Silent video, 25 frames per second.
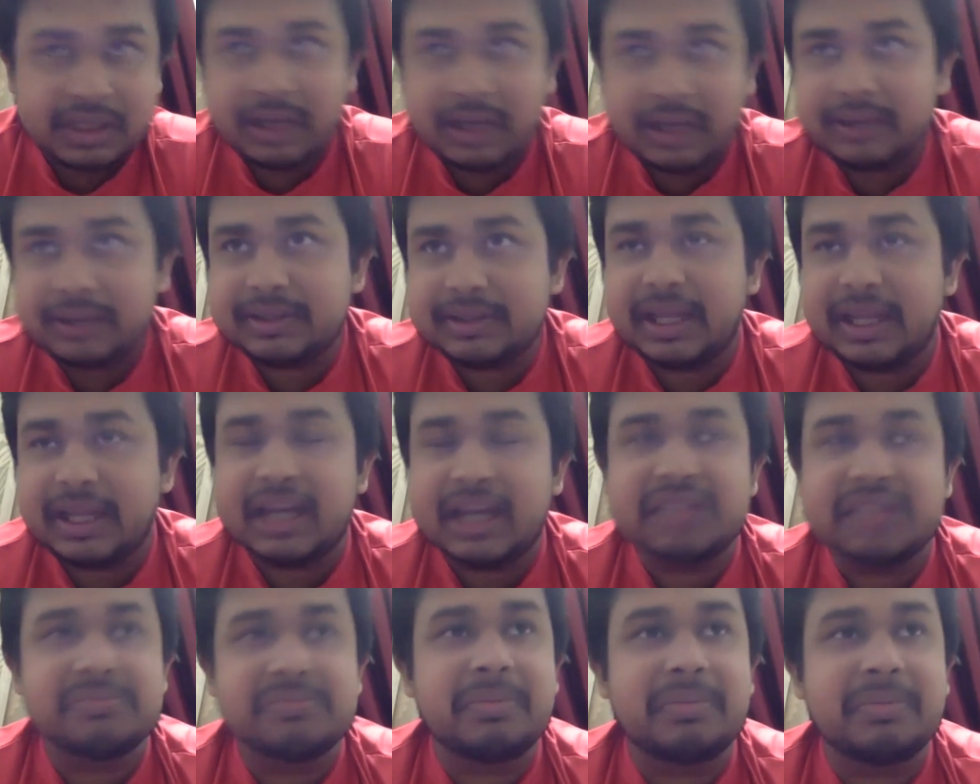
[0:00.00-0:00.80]
there
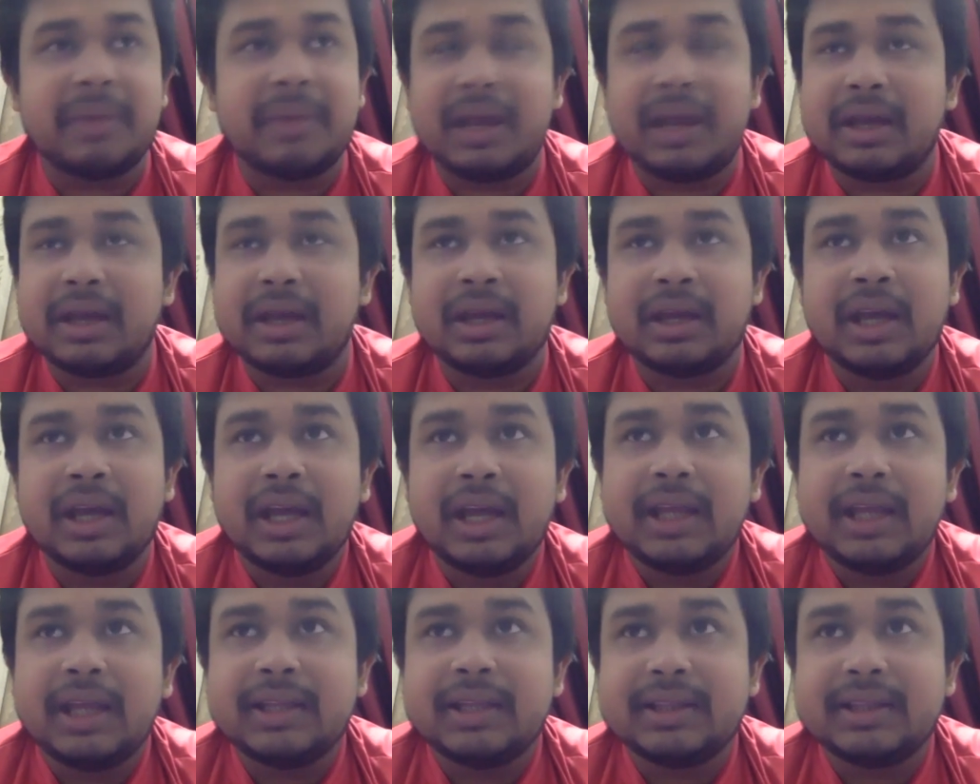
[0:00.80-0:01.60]
is
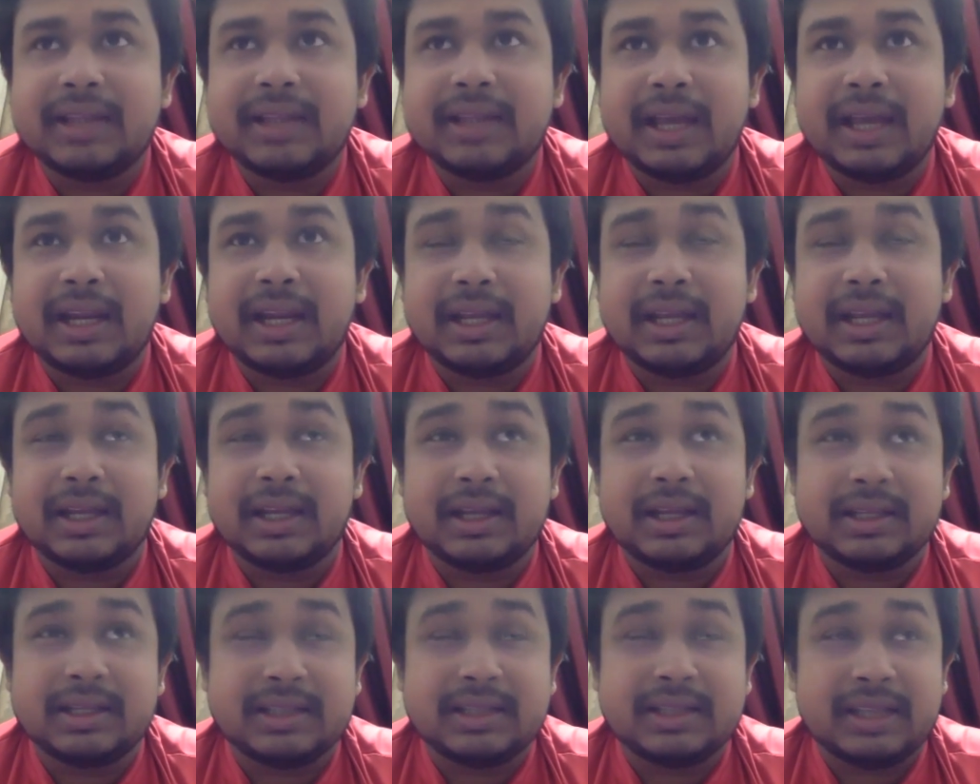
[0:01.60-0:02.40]

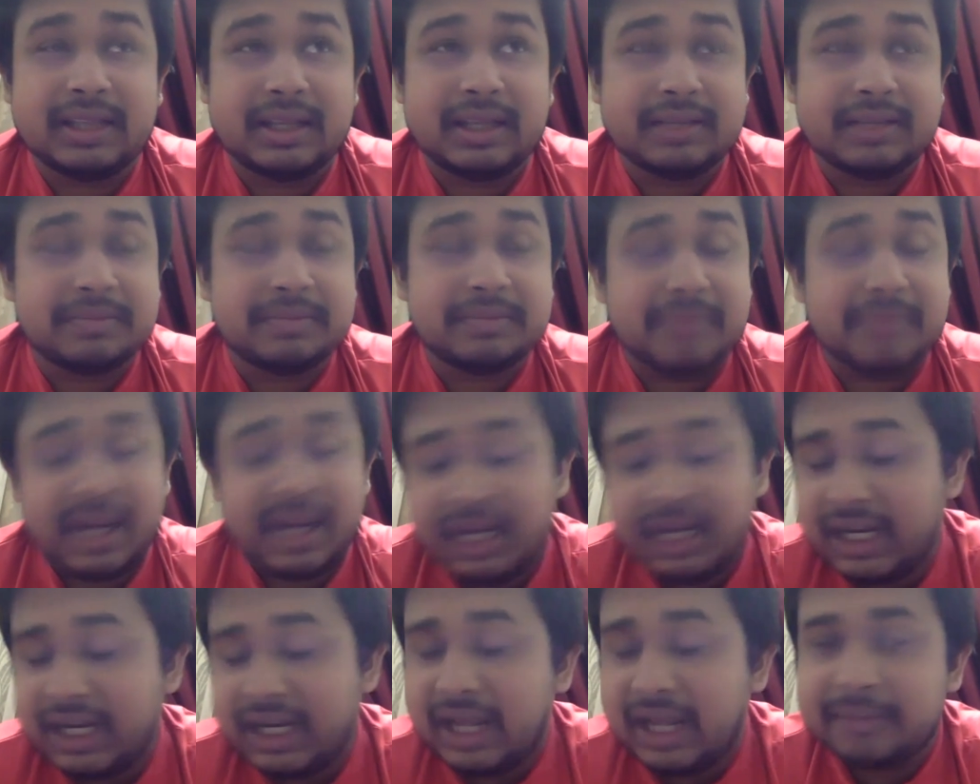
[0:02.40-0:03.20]
there
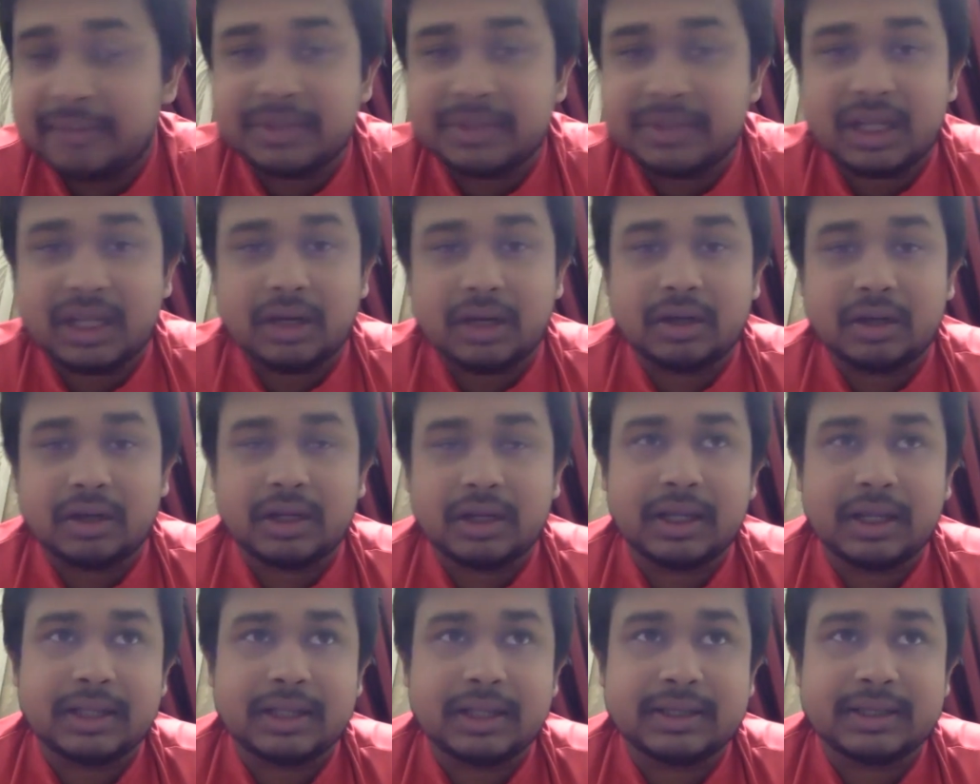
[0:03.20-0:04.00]
many times
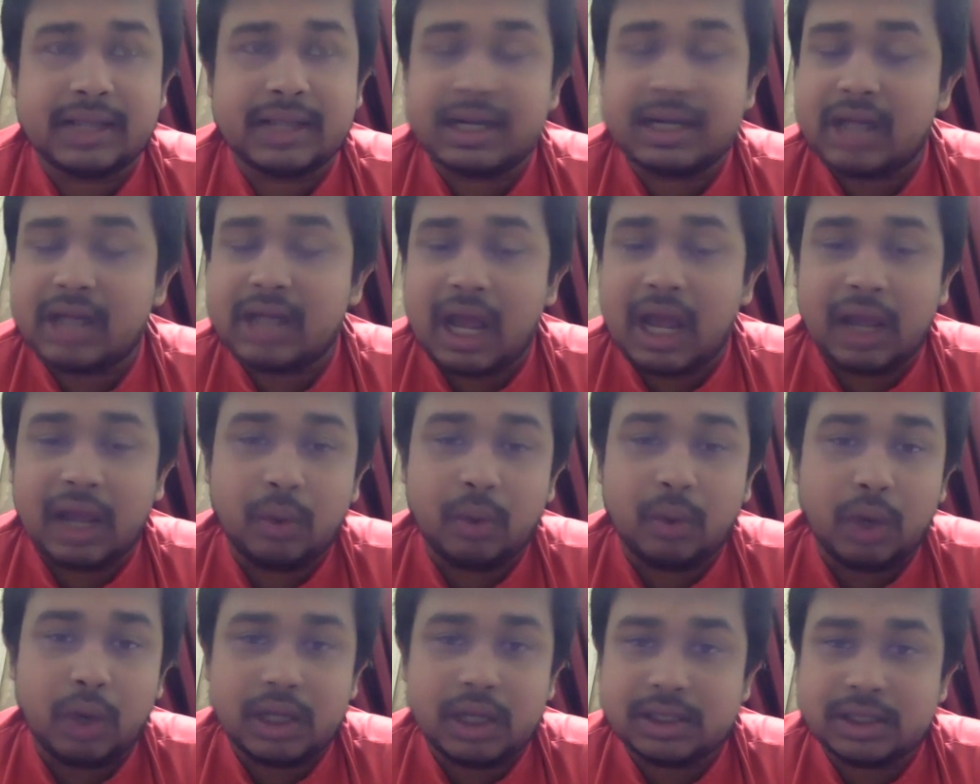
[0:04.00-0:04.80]
that I
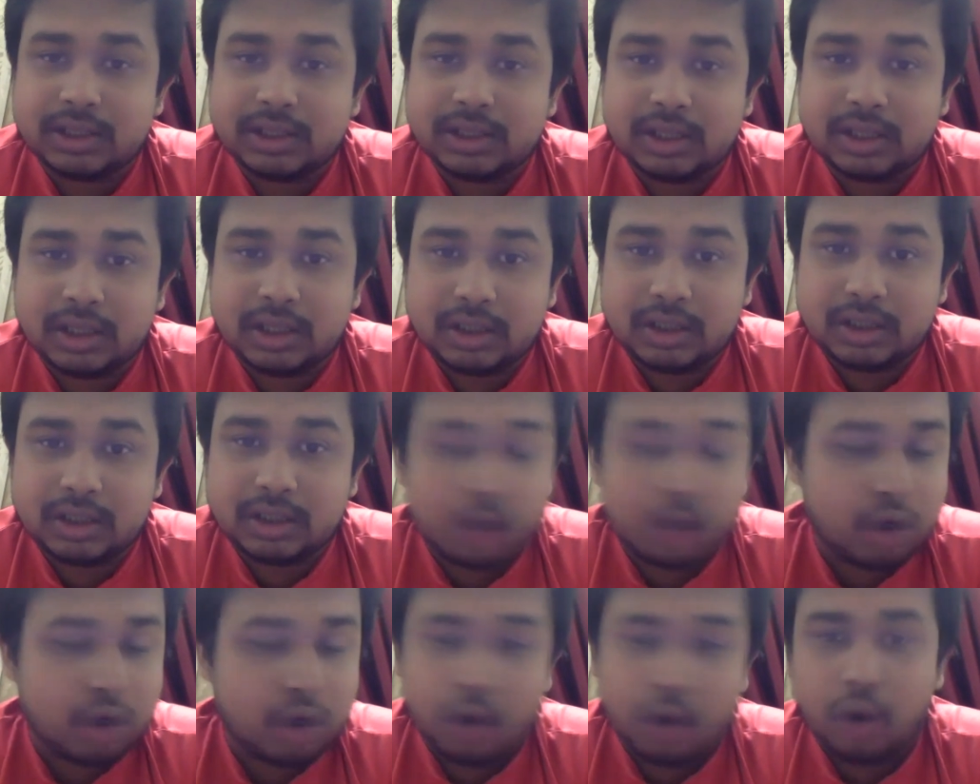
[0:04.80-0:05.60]
was
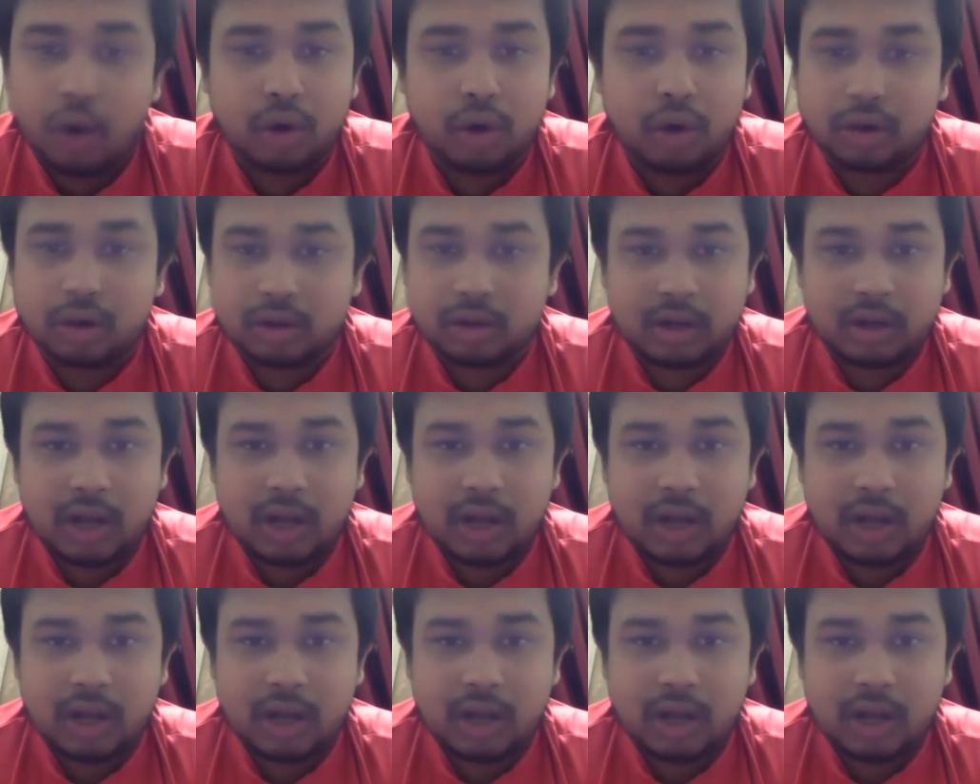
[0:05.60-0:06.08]
not wrong.